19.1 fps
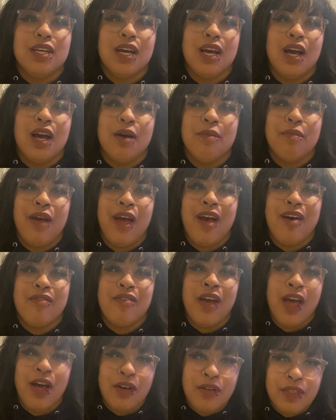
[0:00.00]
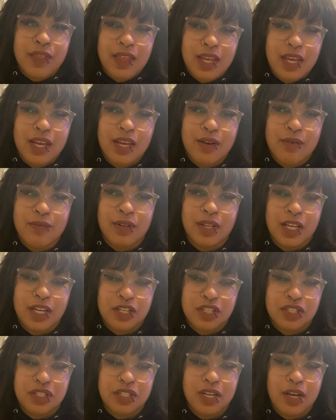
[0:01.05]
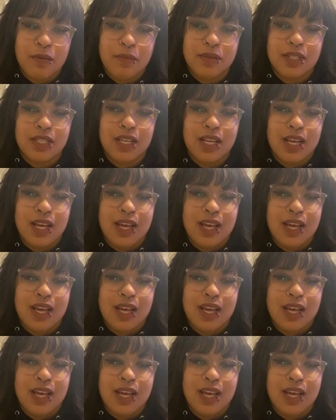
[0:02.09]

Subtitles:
have healthy relationships